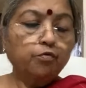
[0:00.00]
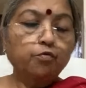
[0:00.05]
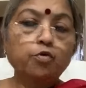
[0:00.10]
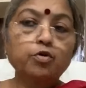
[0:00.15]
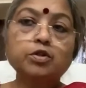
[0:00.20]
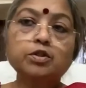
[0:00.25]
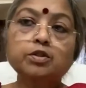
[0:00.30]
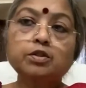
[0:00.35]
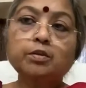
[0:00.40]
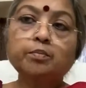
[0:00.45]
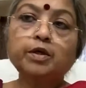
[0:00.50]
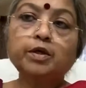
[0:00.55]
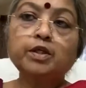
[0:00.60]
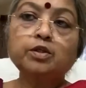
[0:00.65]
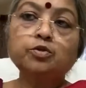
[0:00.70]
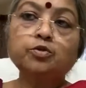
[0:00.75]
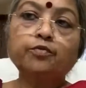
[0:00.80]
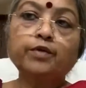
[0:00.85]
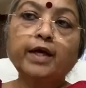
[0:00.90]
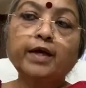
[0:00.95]
What is the
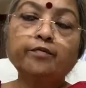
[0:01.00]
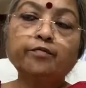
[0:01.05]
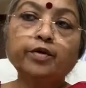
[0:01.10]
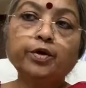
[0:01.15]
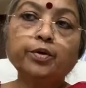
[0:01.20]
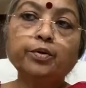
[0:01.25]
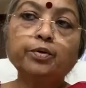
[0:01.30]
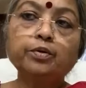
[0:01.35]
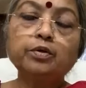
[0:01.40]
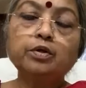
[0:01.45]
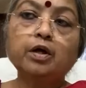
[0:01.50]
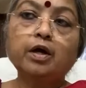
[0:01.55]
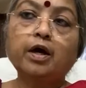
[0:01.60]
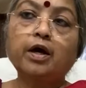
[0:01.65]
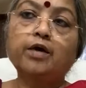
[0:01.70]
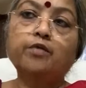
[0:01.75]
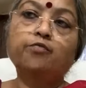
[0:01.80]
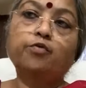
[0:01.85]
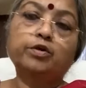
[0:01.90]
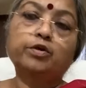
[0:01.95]
means of livelihood
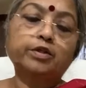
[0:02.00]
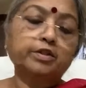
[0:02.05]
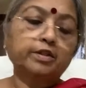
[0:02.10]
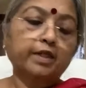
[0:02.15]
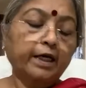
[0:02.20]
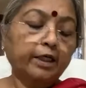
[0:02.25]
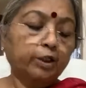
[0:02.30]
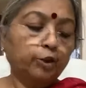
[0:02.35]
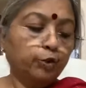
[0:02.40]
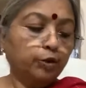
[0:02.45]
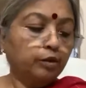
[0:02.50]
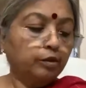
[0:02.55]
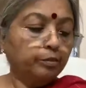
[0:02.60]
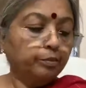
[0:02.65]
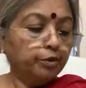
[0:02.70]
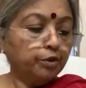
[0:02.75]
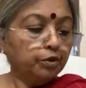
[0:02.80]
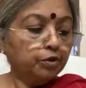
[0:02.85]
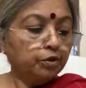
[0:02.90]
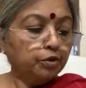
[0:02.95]
and what is actual
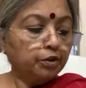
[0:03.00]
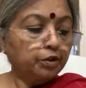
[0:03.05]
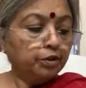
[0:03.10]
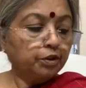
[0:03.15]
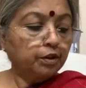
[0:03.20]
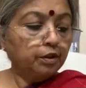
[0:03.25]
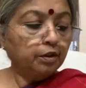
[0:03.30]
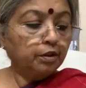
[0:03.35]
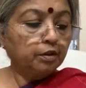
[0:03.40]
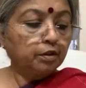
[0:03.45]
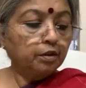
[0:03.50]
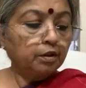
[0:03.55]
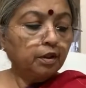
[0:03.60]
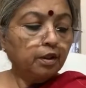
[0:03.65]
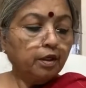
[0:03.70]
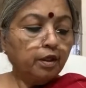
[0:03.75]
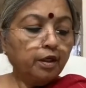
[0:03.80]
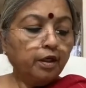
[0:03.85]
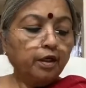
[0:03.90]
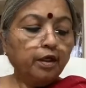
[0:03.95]
opportunity?
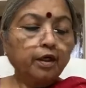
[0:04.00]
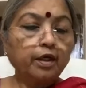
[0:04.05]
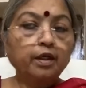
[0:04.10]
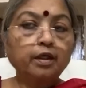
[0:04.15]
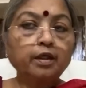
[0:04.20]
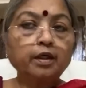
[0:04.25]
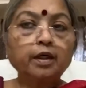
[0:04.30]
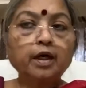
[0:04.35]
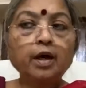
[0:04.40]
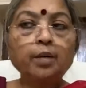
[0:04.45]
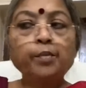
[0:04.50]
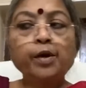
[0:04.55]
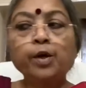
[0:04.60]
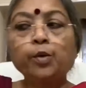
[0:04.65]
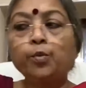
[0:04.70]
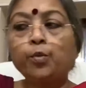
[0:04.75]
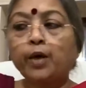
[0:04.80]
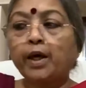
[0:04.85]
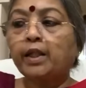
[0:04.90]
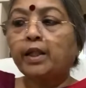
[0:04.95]
Income
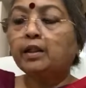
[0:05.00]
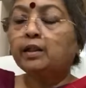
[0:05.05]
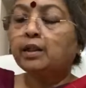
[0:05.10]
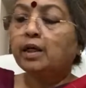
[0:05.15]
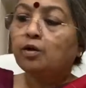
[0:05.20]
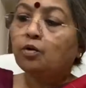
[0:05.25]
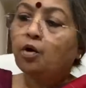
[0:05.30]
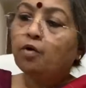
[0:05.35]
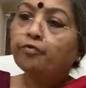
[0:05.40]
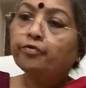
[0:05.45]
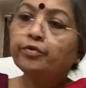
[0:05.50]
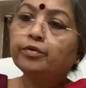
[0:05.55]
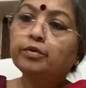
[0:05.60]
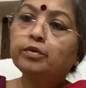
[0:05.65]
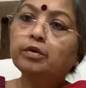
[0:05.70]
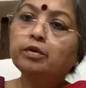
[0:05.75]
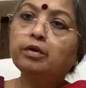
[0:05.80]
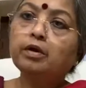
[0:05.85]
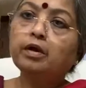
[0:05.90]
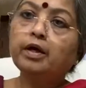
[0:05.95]
and wealth are
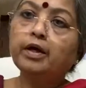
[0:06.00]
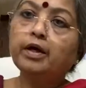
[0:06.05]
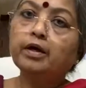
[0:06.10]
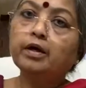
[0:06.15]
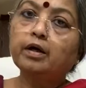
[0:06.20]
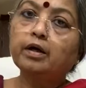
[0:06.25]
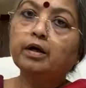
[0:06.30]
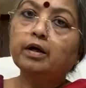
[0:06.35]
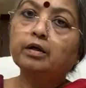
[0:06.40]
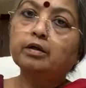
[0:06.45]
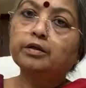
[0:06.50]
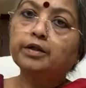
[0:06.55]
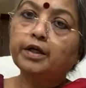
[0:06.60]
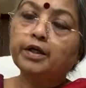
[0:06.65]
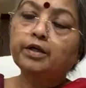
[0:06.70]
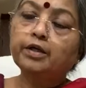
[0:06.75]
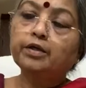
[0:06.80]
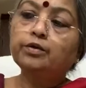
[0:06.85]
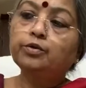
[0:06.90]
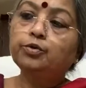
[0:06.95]
often
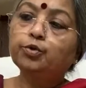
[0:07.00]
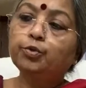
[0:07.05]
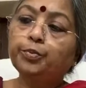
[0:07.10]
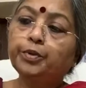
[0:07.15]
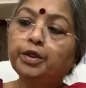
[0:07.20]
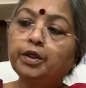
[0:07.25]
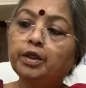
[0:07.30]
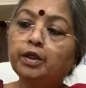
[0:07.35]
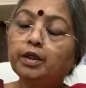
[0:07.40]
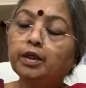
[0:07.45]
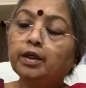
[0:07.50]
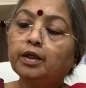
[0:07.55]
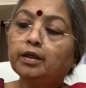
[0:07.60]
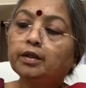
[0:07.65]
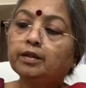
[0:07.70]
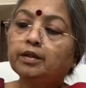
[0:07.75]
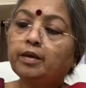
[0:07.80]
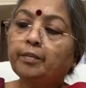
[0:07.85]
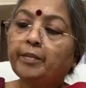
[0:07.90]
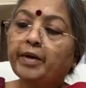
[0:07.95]
taken to be
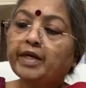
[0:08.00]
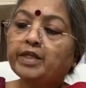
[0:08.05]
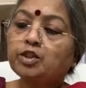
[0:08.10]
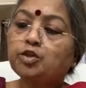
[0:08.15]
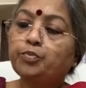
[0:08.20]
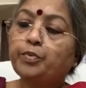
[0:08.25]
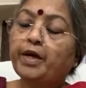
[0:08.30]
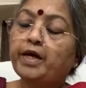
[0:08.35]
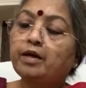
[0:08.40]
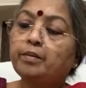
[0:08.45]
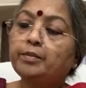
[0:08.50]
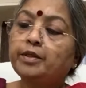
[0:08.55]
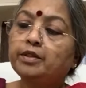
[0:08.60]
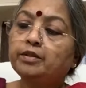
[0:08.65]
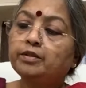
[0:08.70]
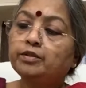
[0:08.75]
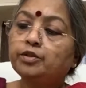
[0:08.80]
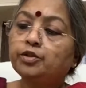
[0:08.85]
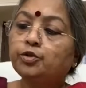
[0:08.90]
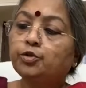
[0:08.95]
the best
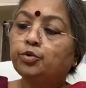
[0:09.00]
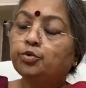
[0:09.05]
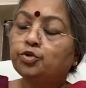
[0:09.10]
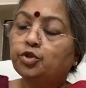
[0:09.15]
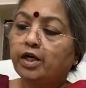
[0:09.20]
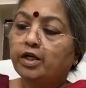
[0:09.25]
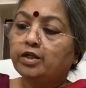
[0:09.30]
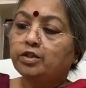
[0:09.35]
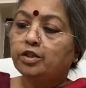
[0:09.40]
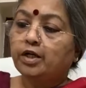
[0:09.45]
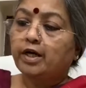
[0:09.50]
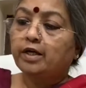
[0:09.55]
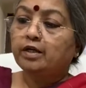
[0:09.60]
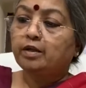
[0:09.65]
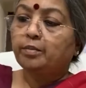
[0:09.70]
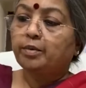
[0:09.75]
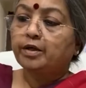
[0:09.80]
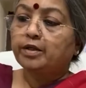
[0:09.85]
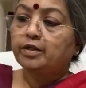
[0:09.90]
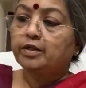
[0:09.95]
parameters to judge
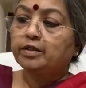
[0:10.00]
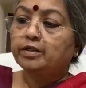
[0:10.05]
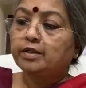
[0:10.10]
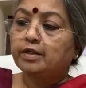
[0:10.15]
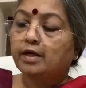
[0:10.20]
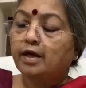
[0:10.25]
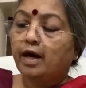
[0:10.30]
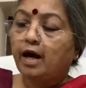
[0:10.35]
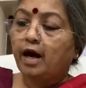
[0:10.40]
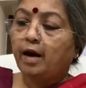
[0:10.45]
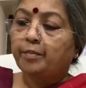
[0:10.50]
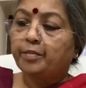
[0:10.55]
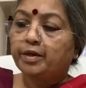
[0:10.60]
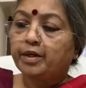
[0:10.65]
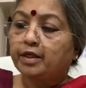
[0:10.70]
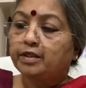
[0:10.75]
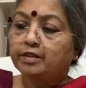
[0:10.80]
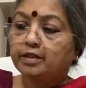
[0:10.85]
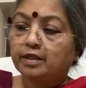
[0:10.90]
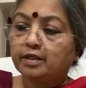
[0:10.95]
anybody's
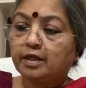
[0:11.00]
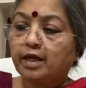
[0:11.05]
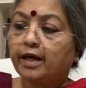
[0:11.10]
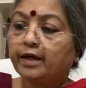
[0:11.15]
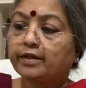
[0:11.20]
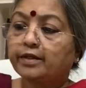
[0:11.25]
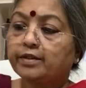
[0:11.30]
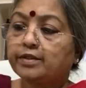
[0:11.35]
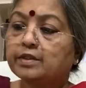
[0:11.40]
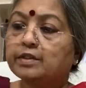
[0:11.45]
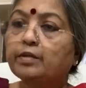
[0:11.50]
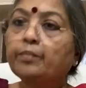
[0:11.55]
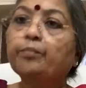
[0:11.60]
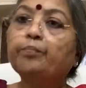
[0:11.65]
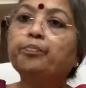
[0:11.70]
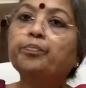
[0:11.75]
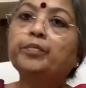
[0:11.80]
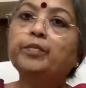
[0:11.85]
happiness index.